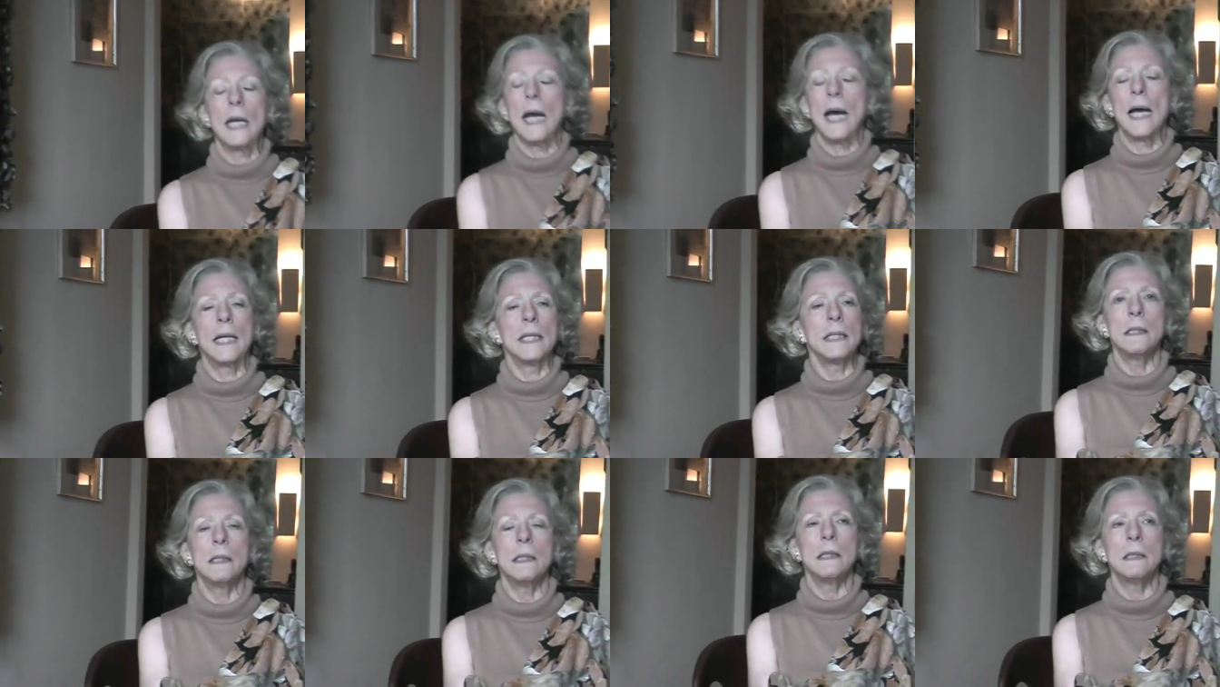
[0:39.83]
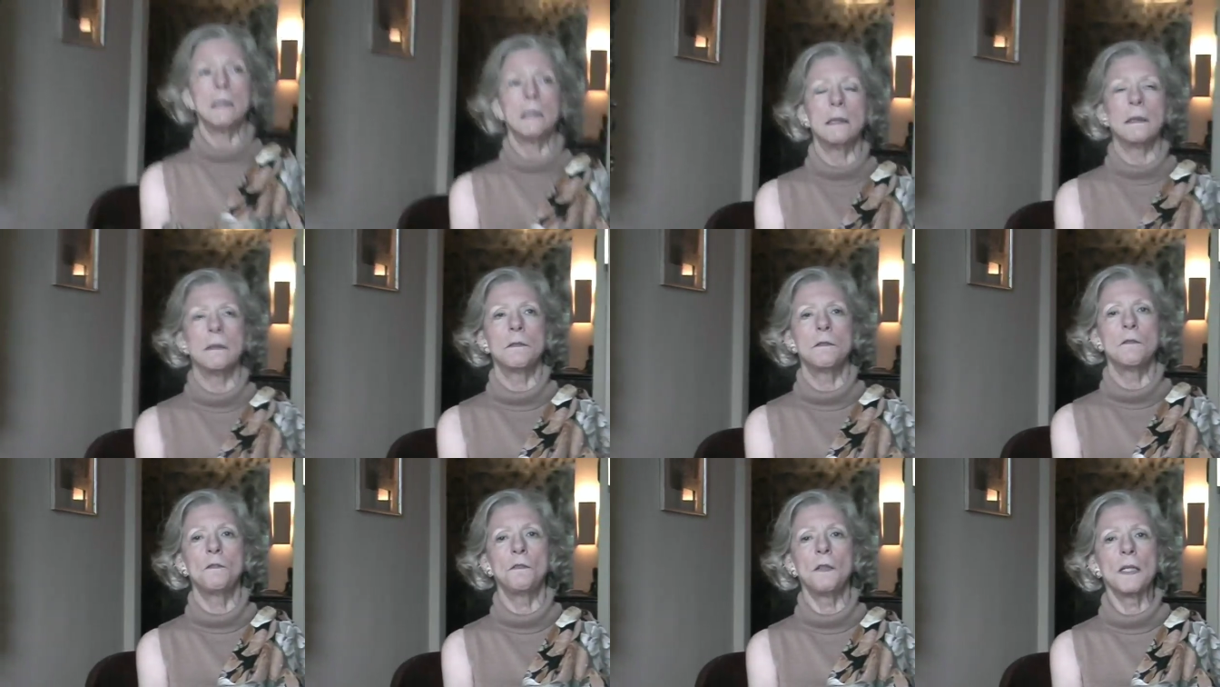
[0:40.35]
I
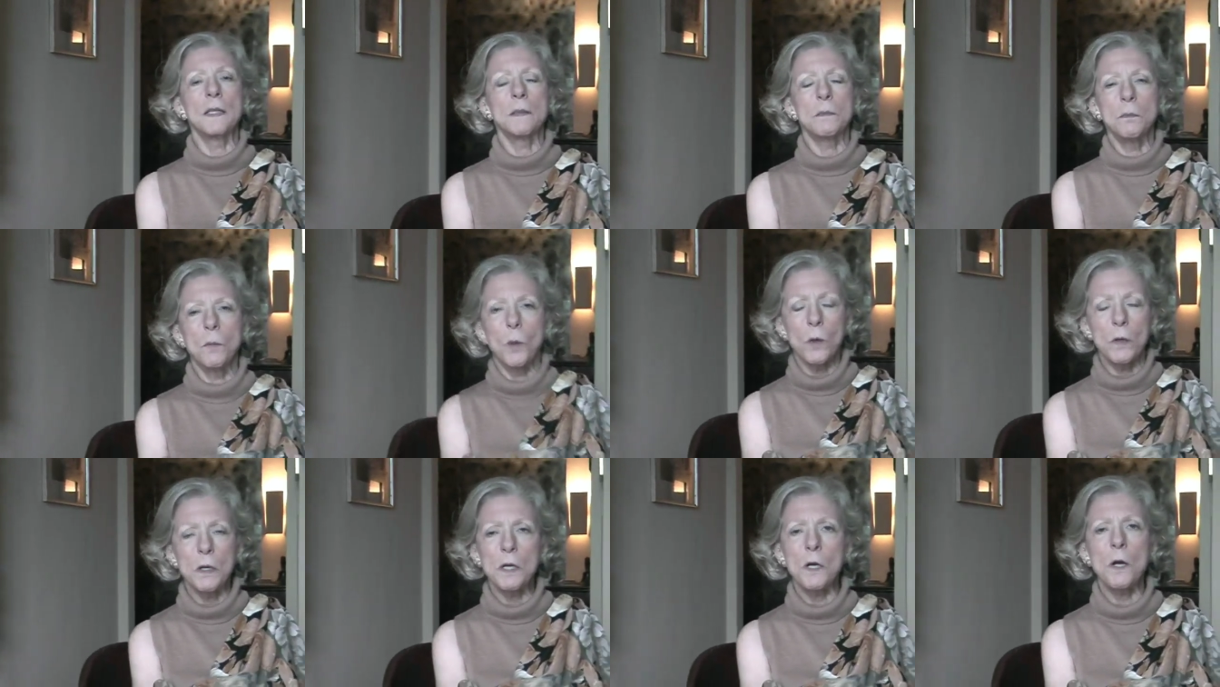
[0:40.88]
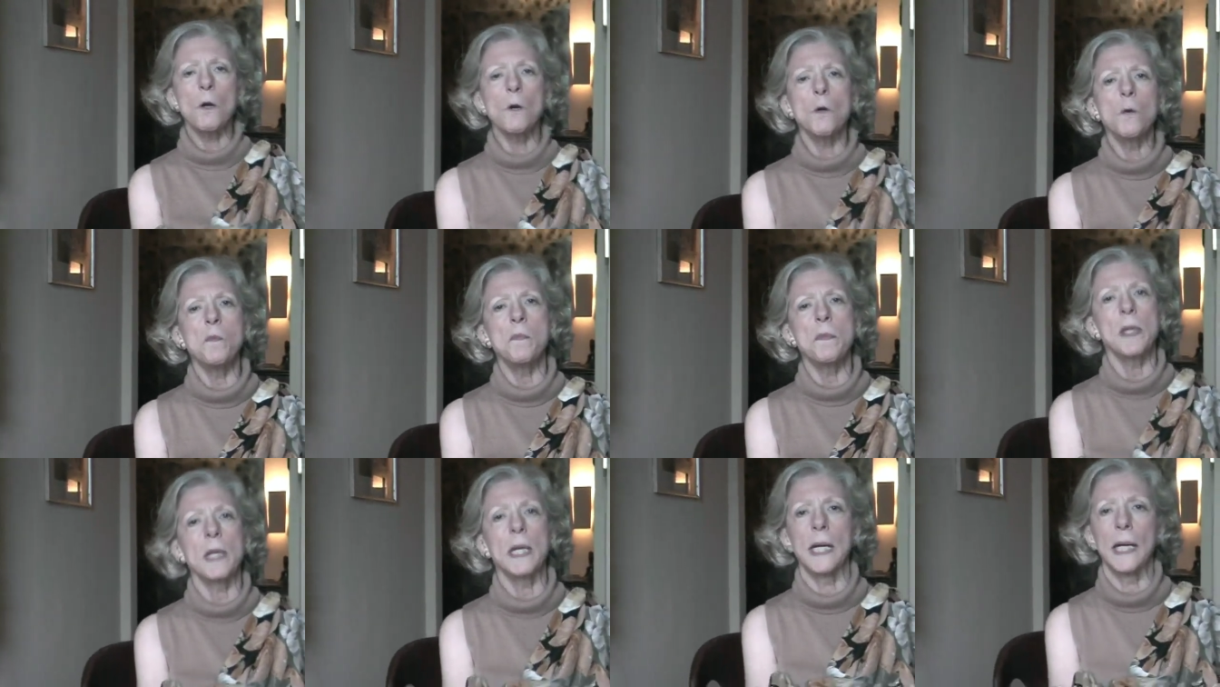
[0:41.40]
felt more at
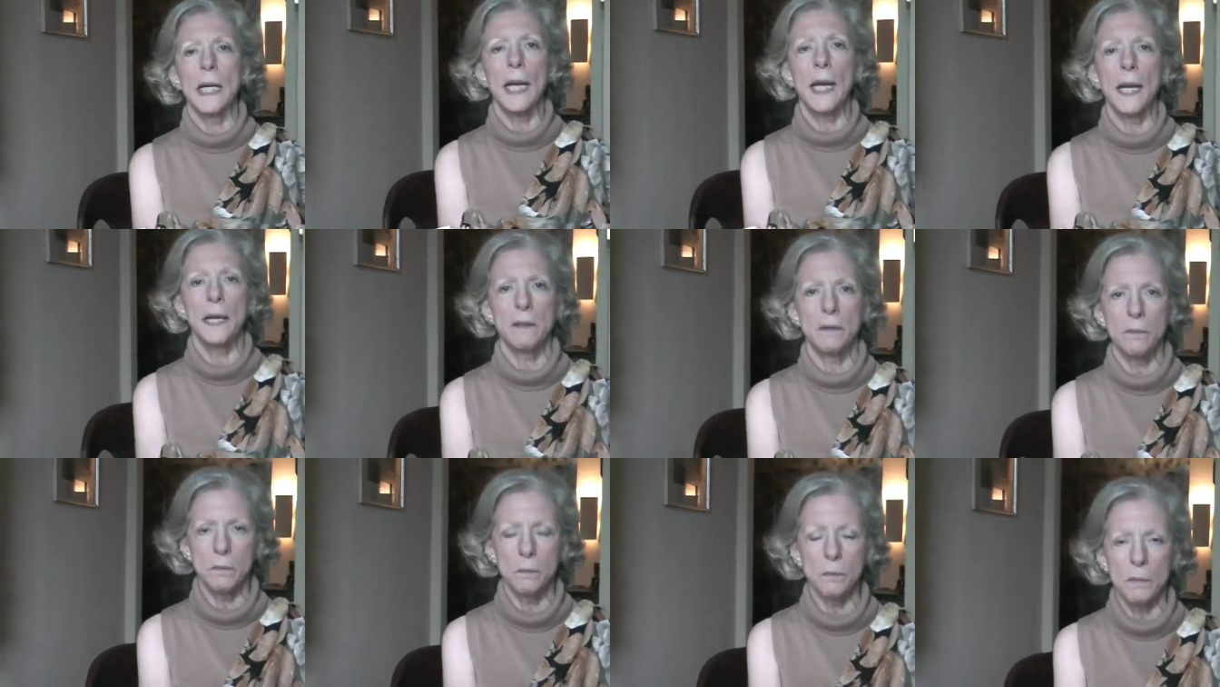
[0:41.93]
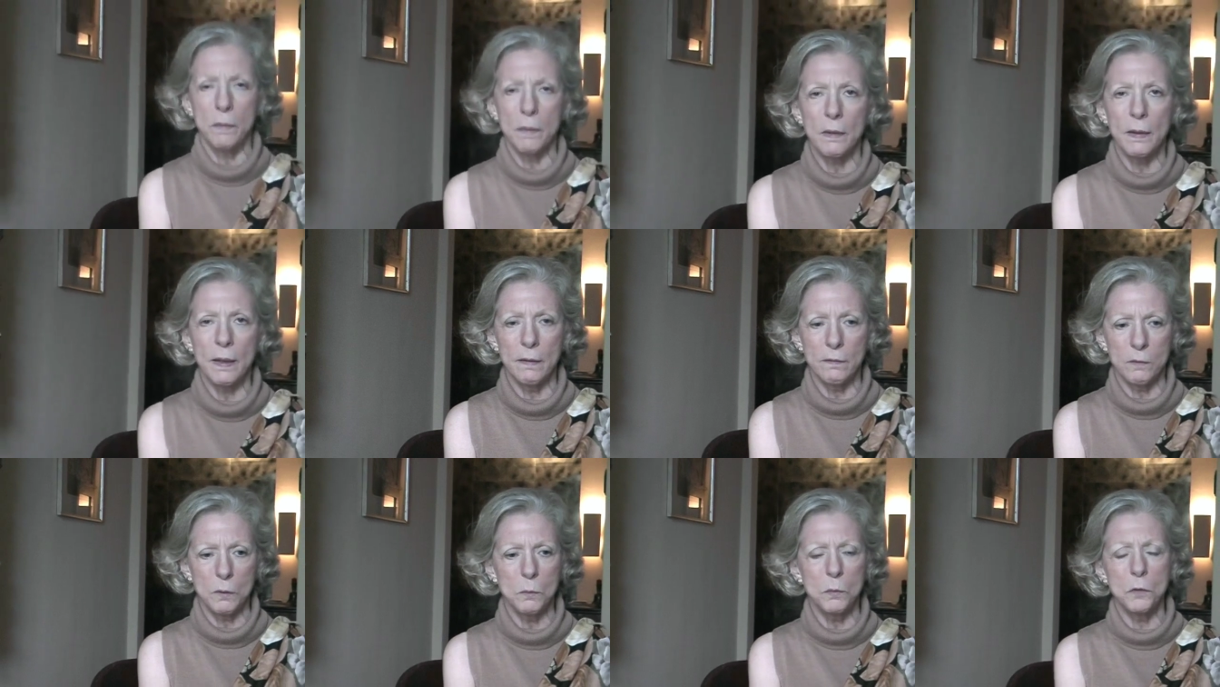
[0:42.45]
home than I had mm
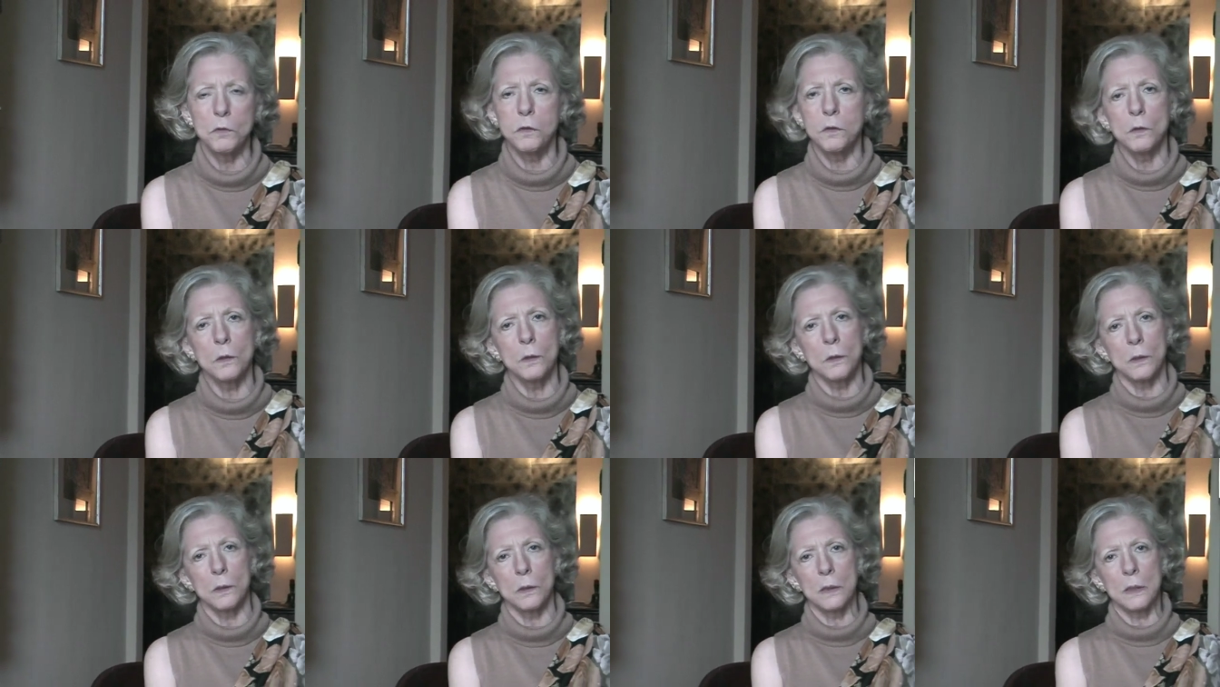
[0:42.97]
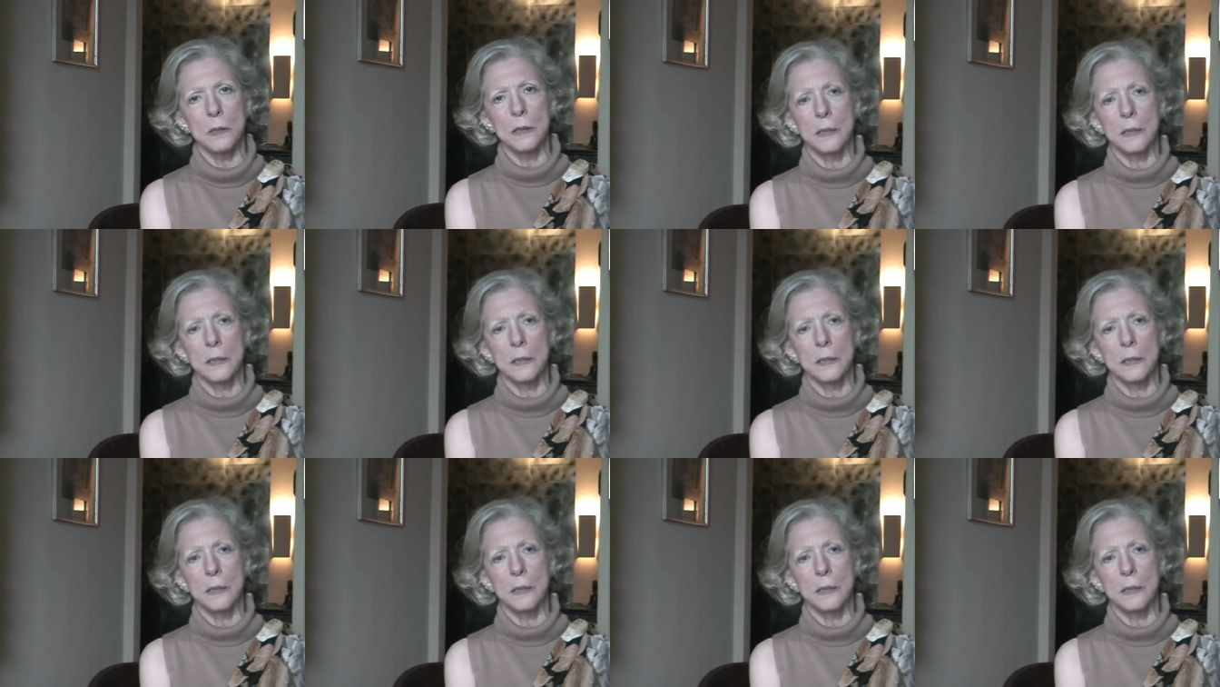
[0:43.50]
-hmm. ever before.